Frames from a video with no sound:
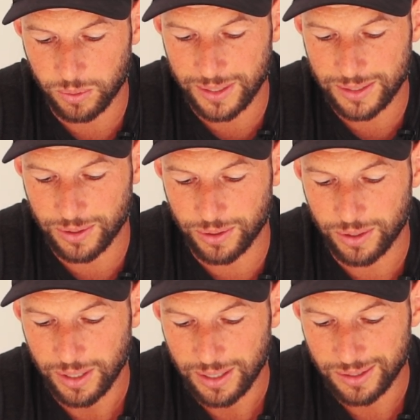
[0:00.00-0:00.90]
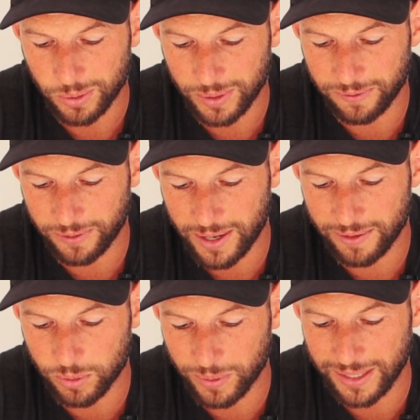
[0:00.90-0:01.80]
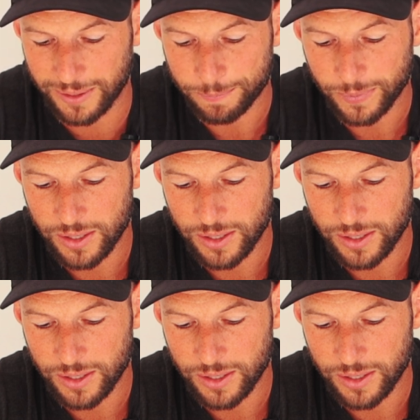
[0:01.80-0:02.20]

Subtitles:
22, 25, 20.